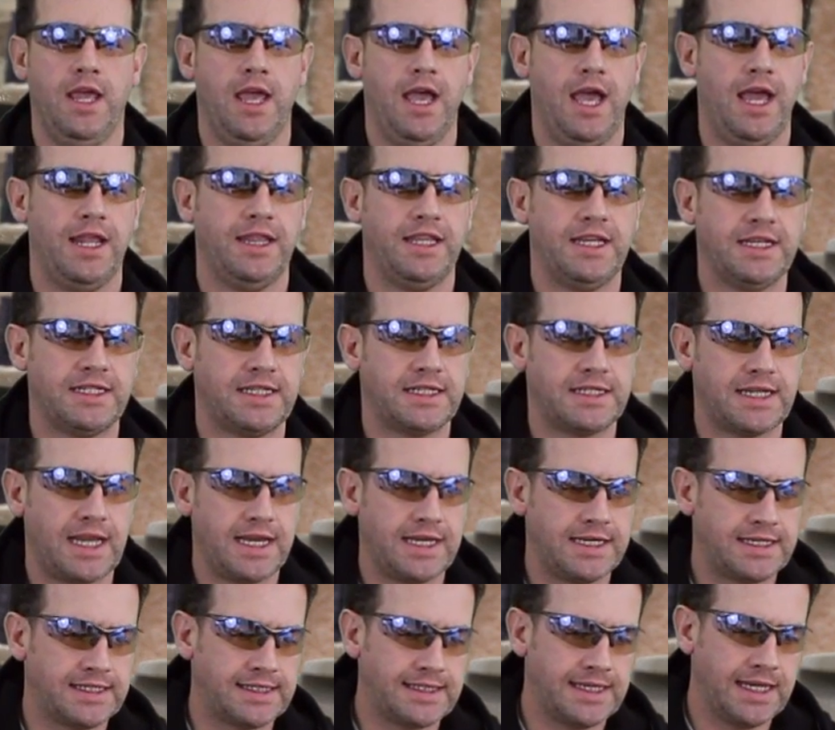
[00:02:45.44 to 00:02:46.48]
and this is a
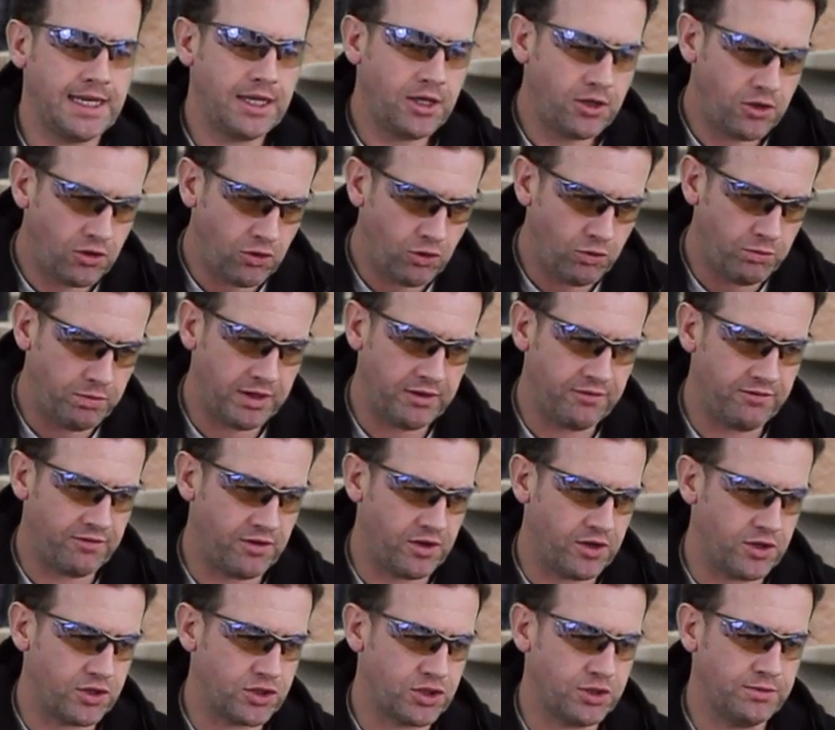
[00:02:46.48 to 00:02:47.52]
CQB
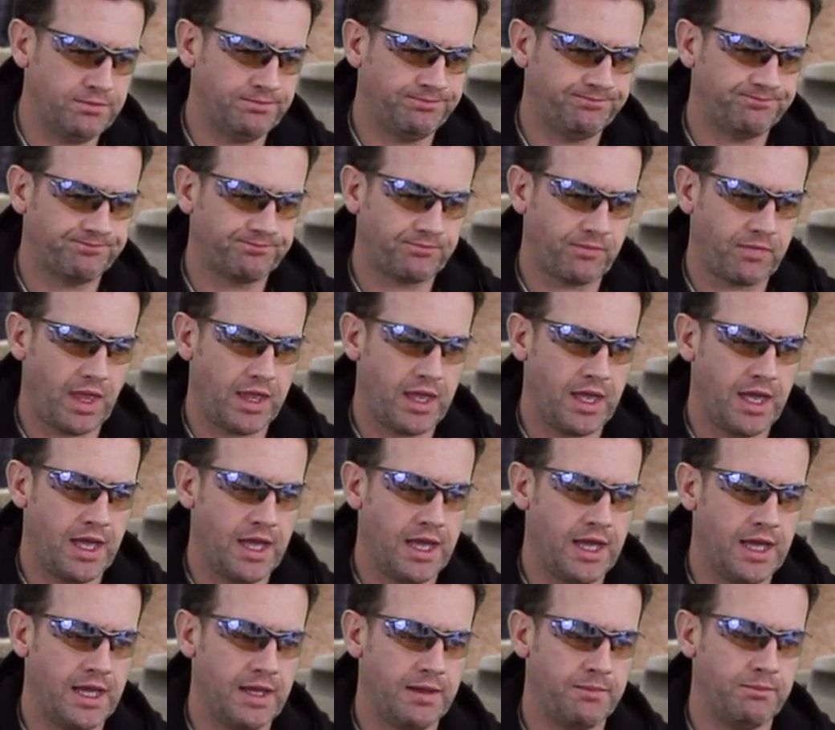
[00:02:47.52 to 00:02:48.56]
version.
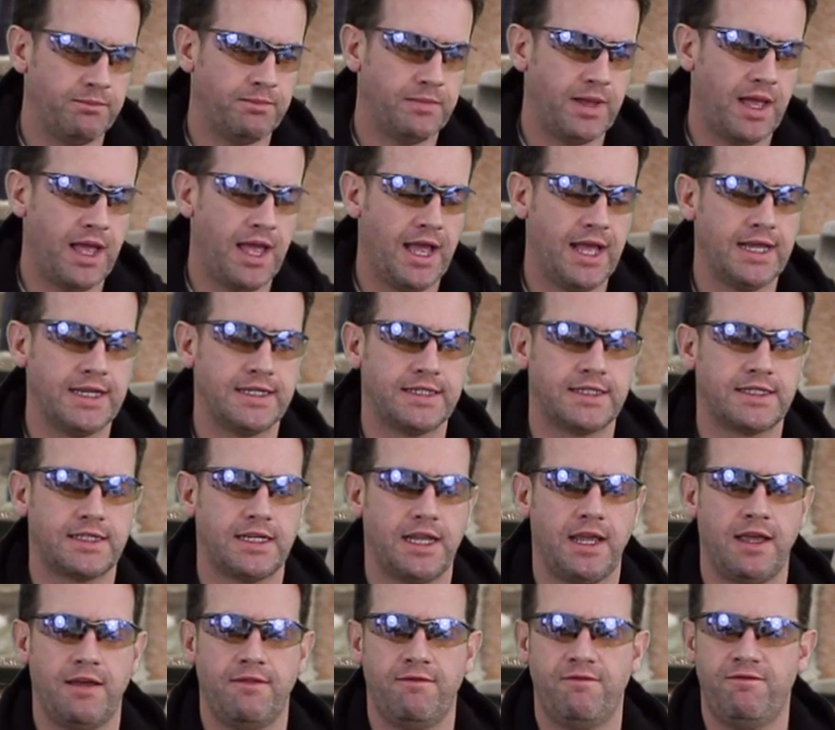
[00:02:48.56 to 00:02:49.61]

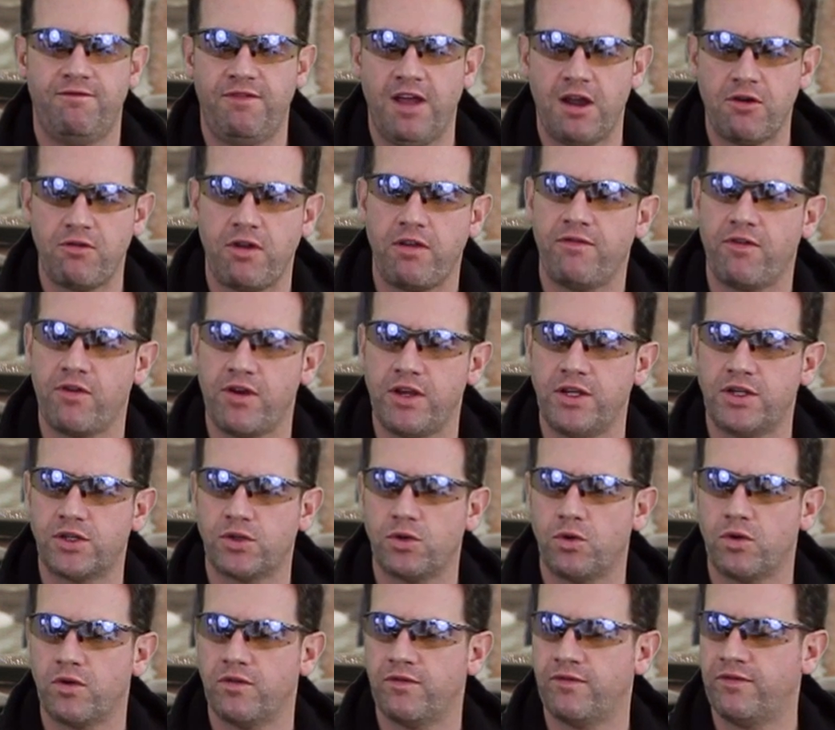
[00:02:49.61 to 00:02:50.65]
Has a very, very
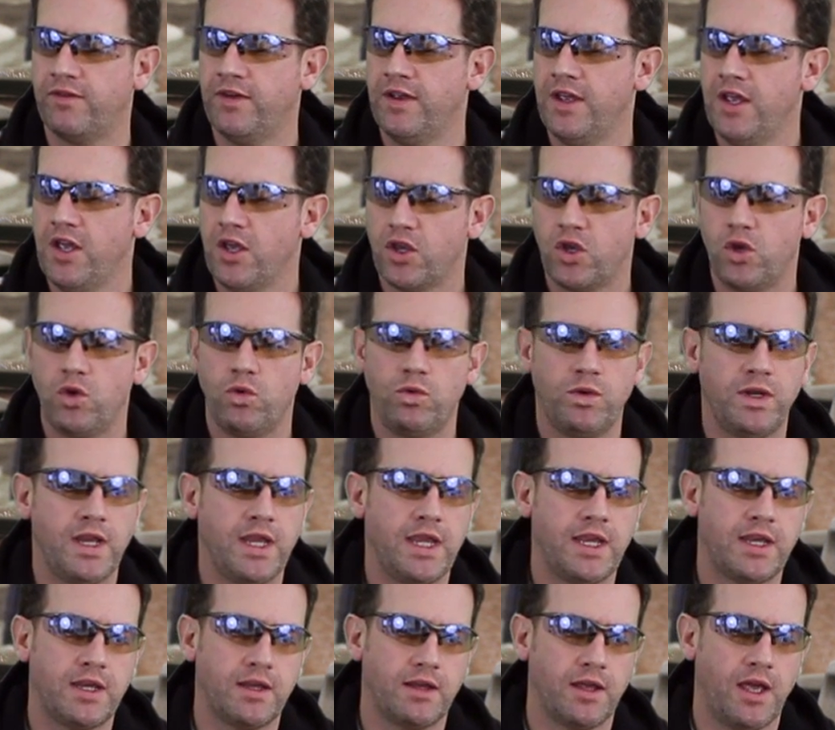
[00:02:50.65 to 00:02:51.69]
sort of
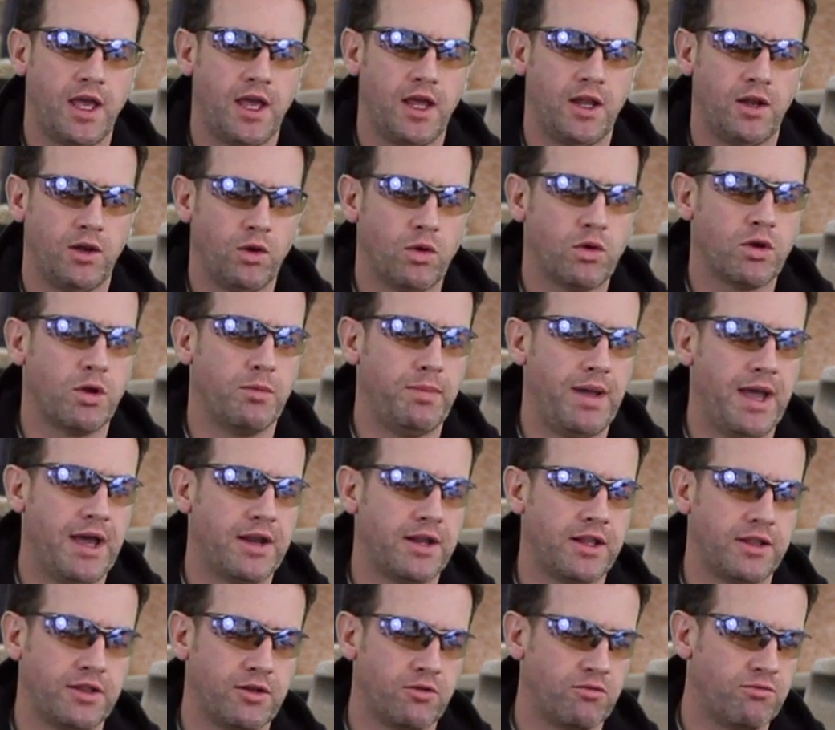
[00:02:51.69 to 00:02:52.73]
unique look about
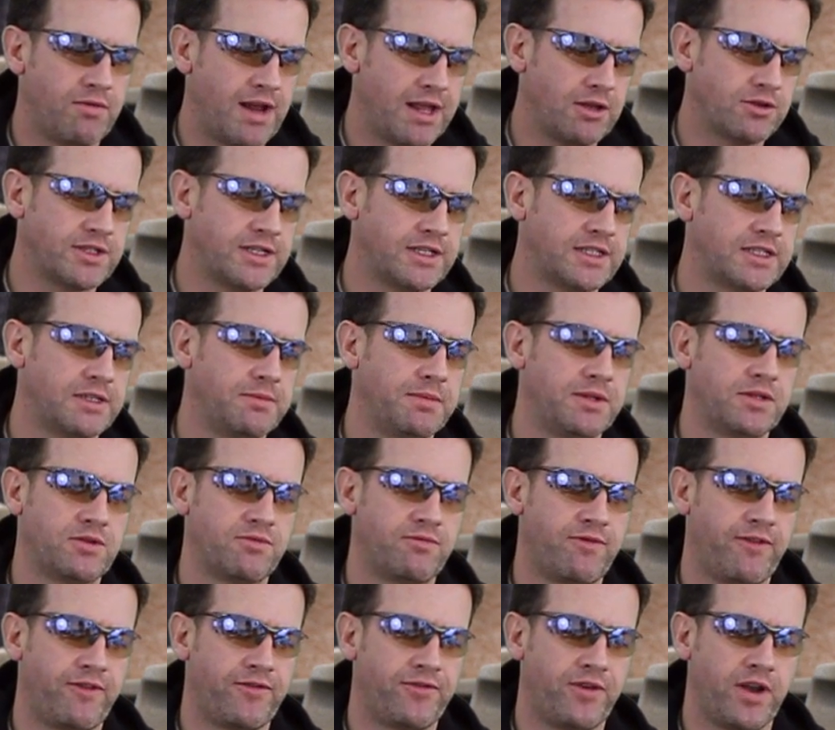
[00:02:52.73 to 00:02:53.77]
it. The rail system is
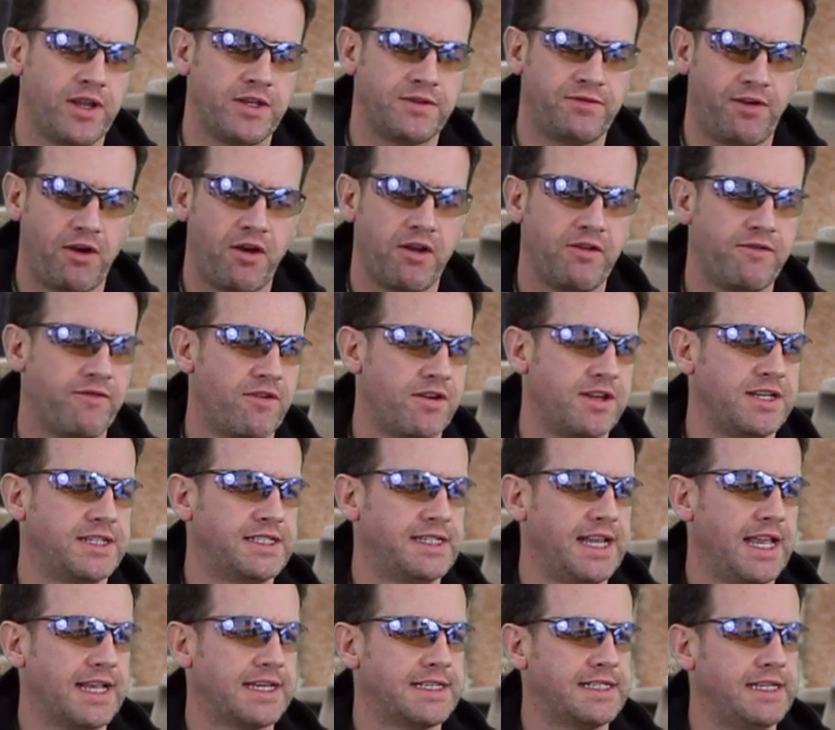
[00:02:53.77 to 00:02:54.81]
very, very
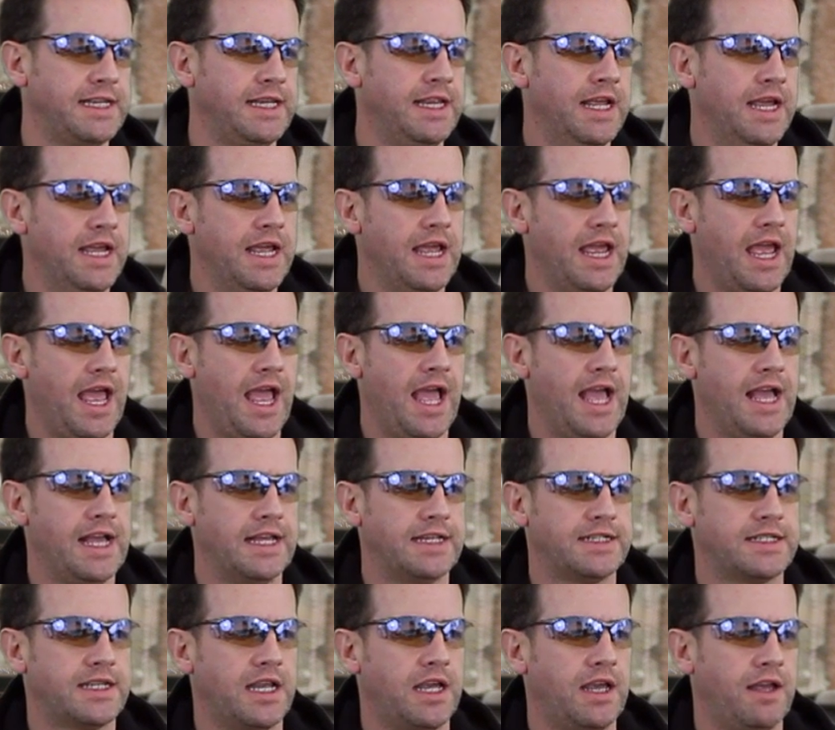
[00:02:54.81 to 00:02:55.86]
sexy. It
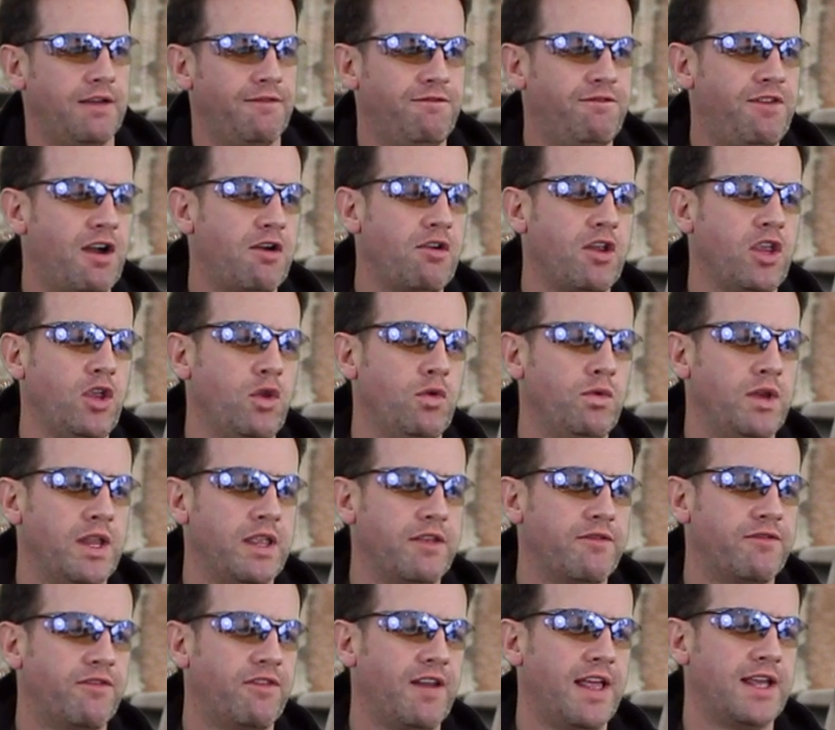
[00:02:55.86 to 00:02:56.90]
has a very
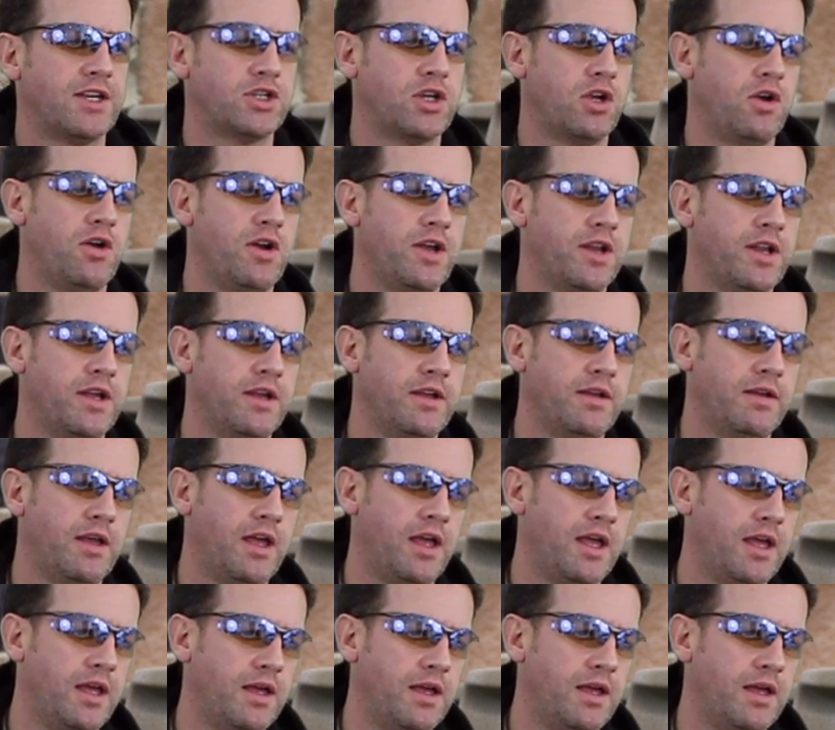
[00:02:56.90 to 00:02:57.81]
unique flash hider,